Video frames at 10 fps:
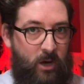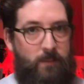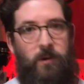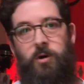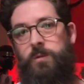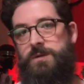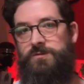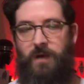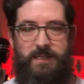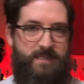Paul was
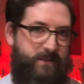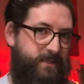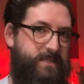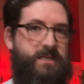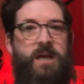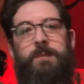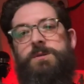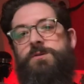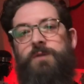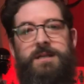writing, the
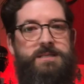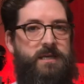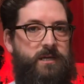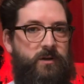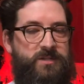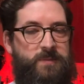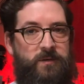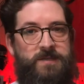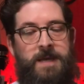disciples were writing their Gospels,